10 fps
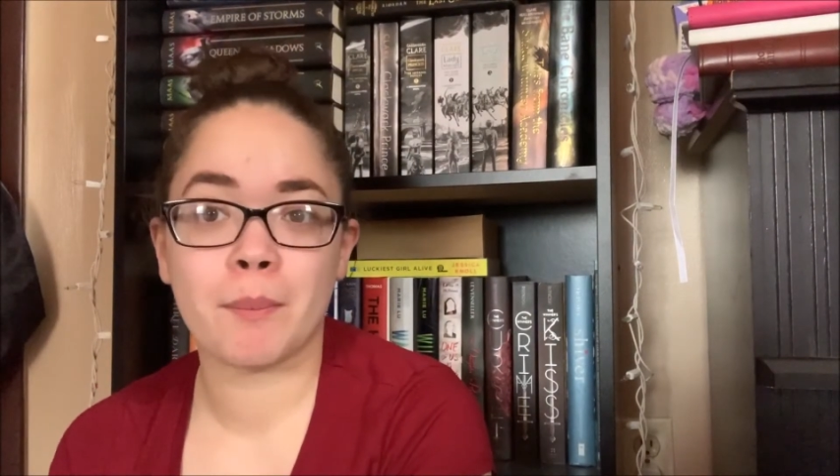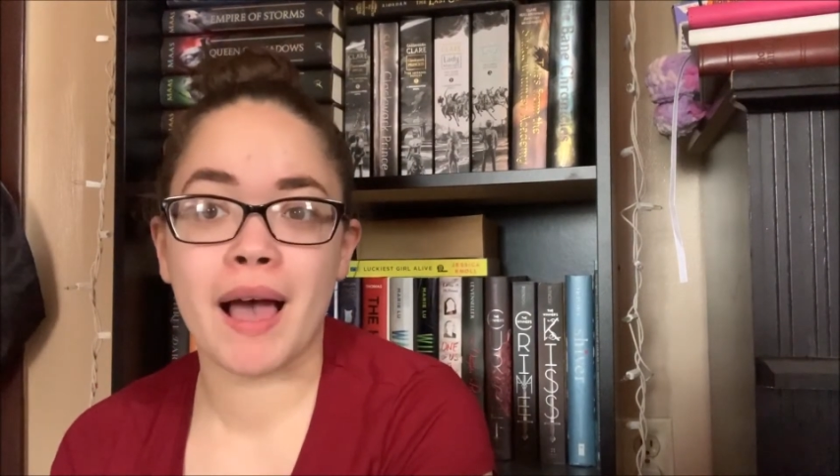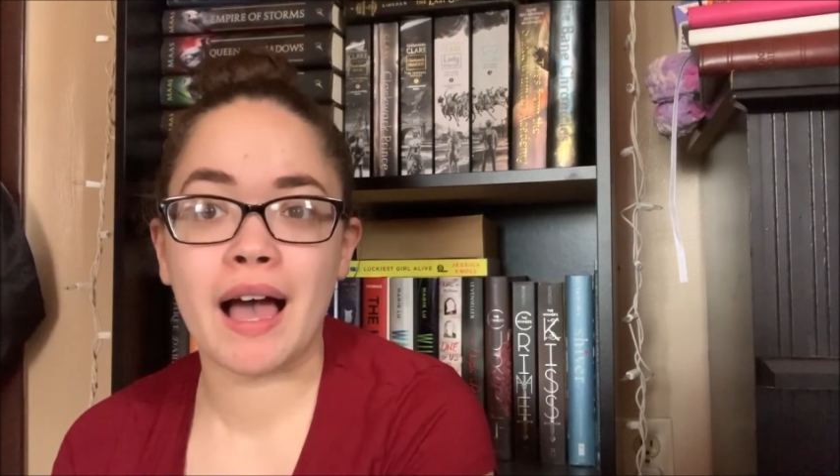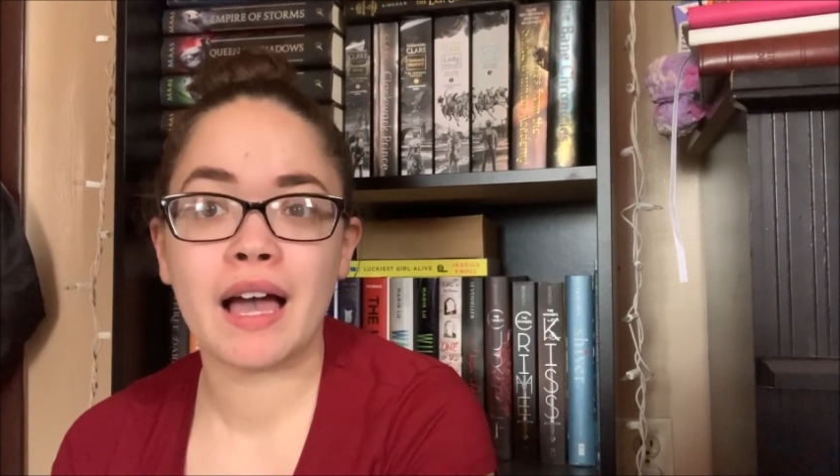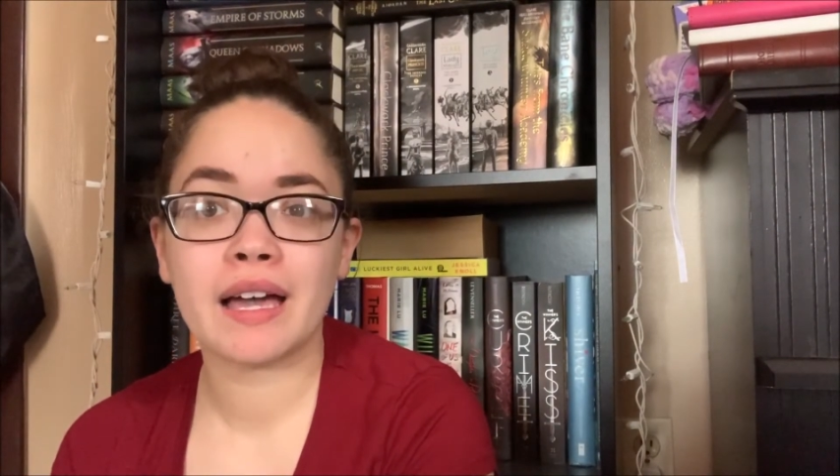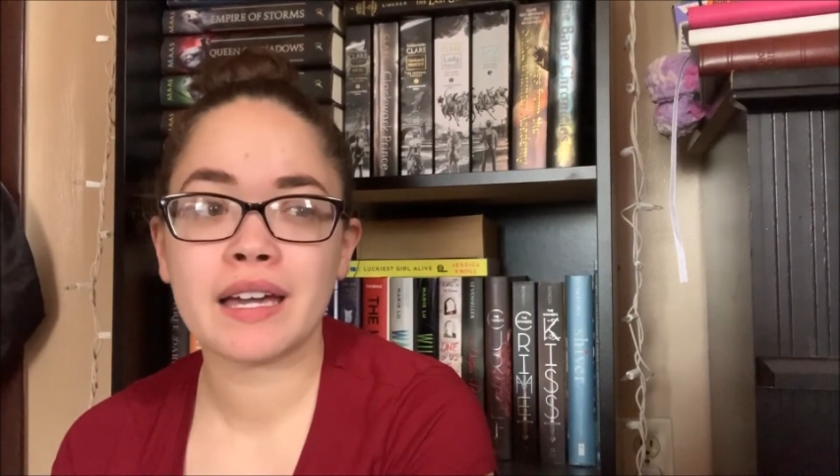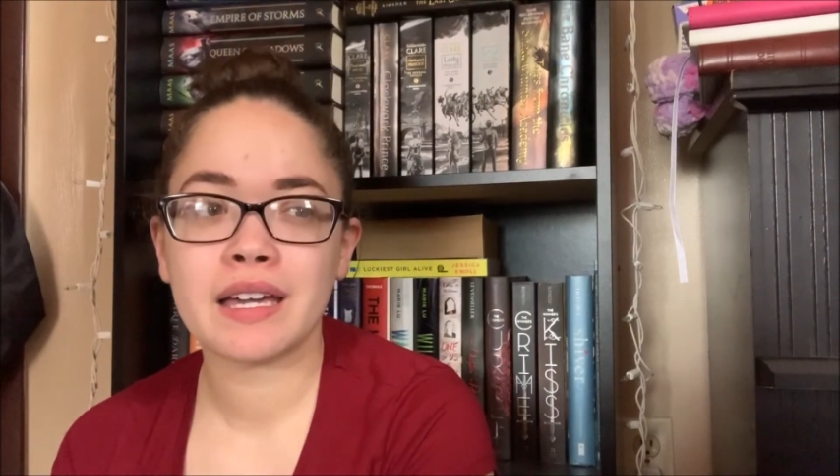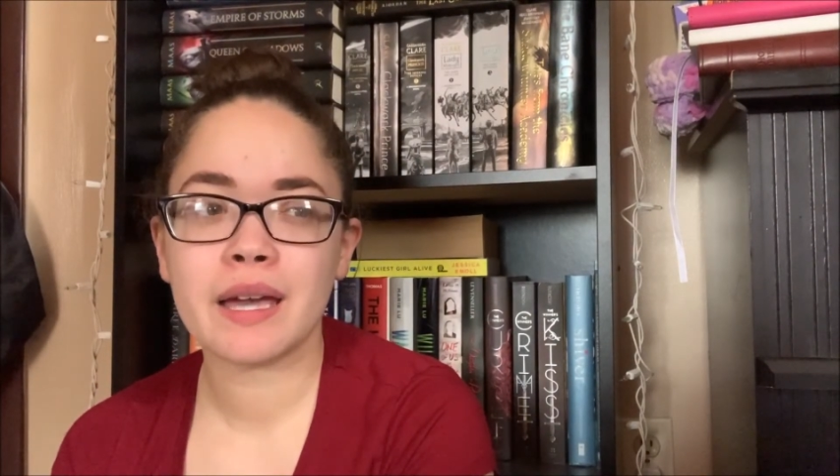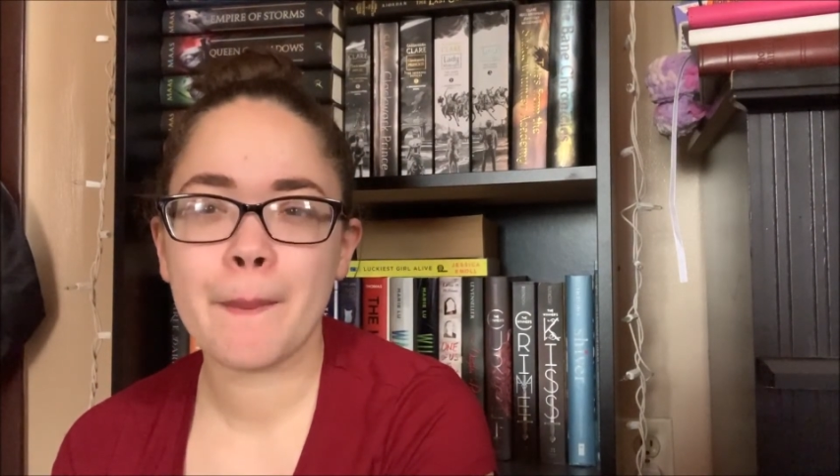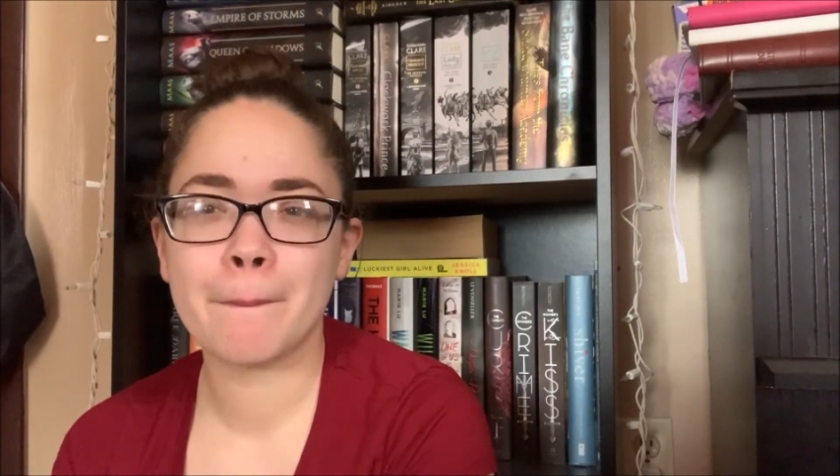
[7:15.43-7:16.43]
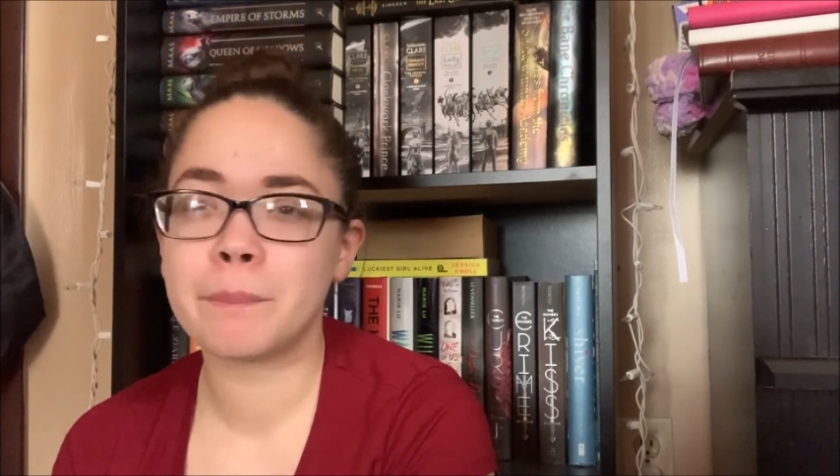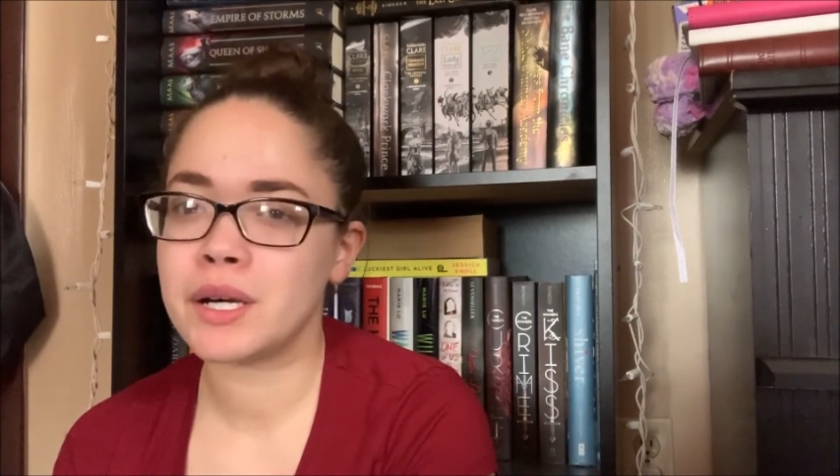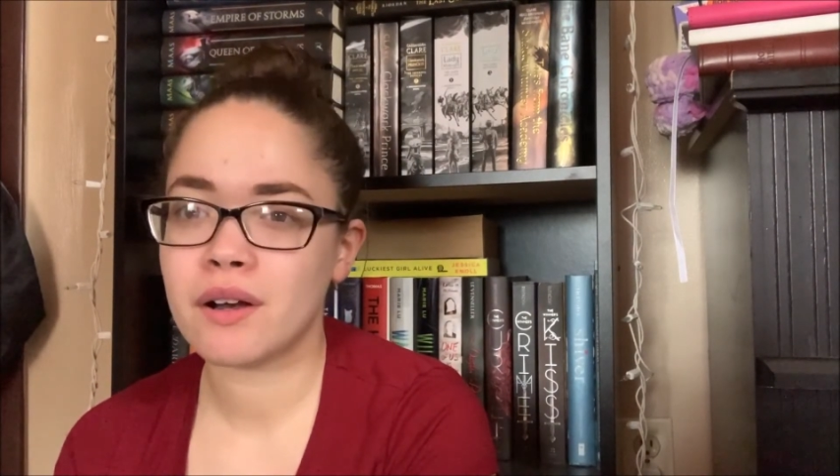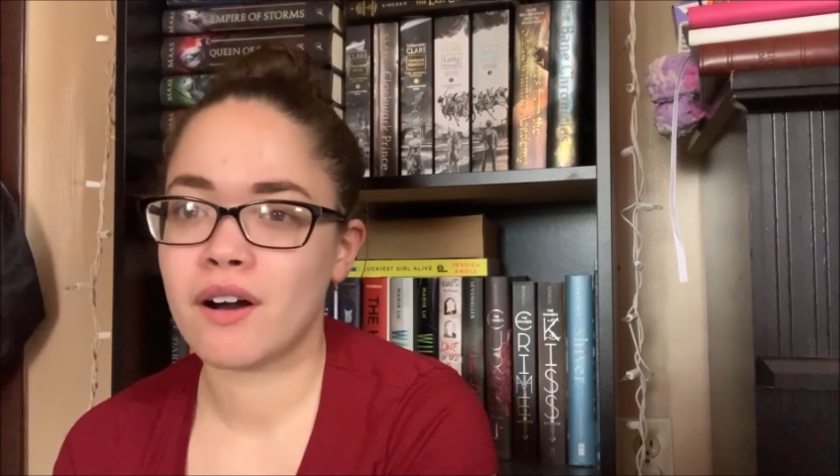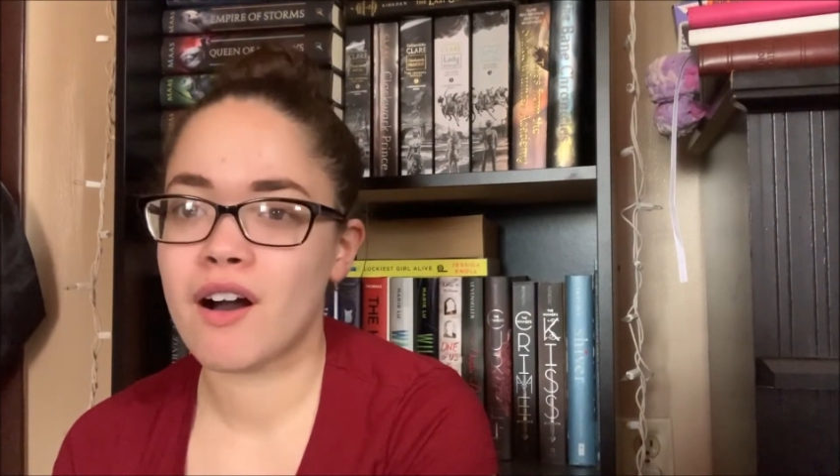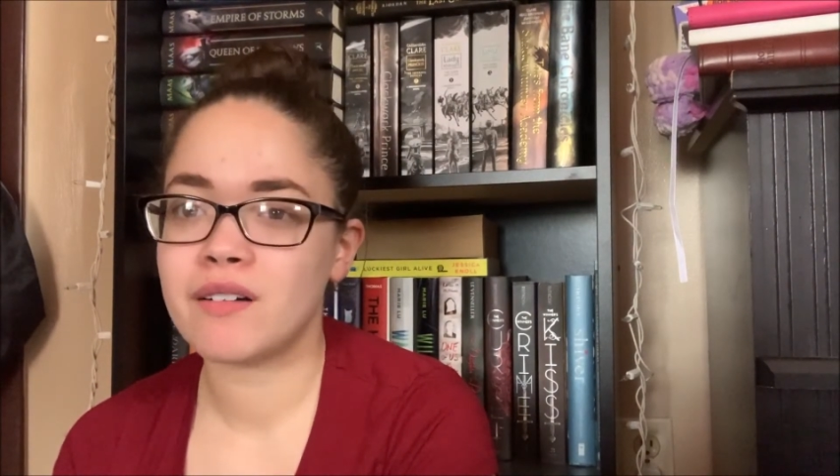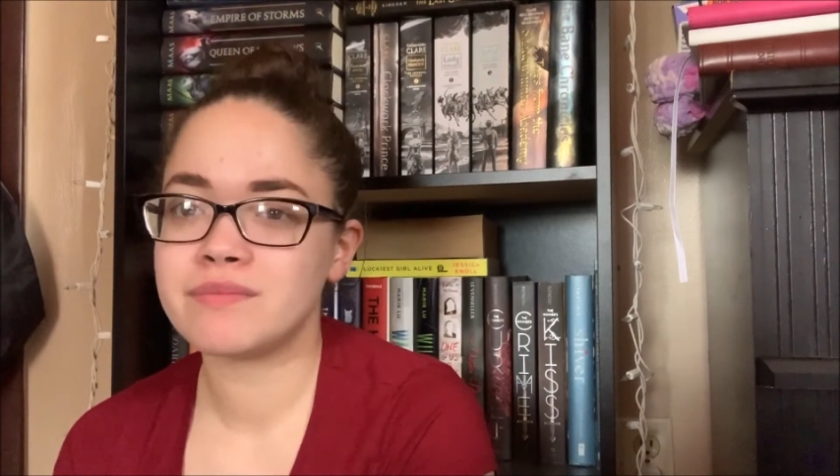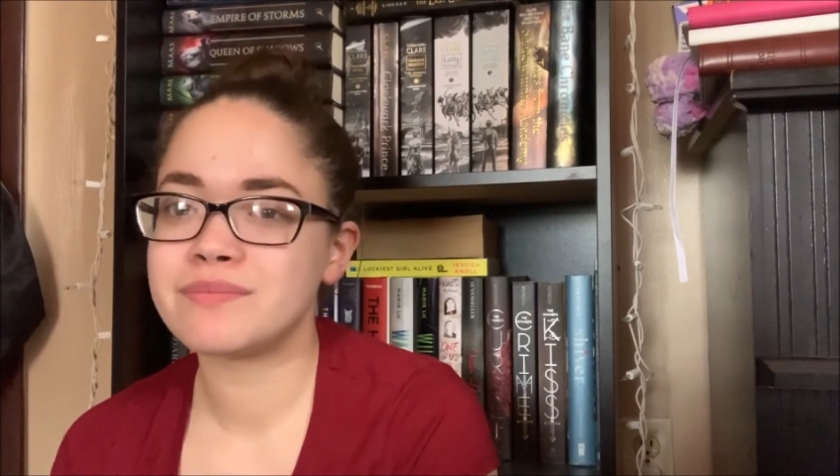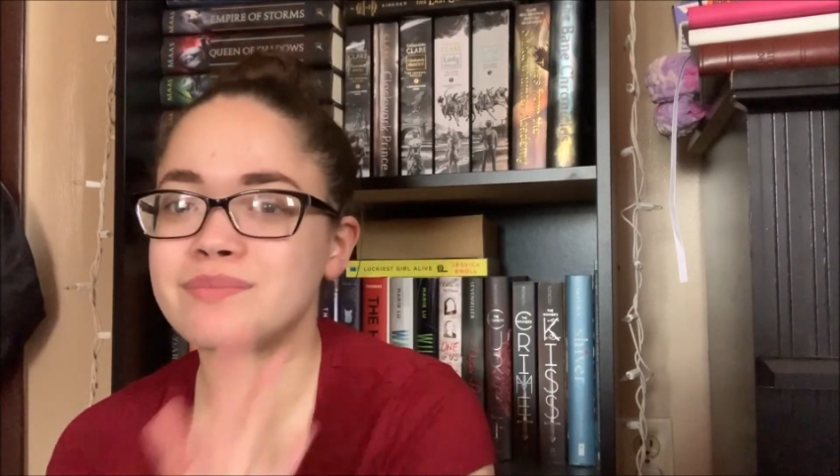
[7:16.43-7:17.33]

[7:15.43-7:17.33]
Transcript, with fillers: my book haul.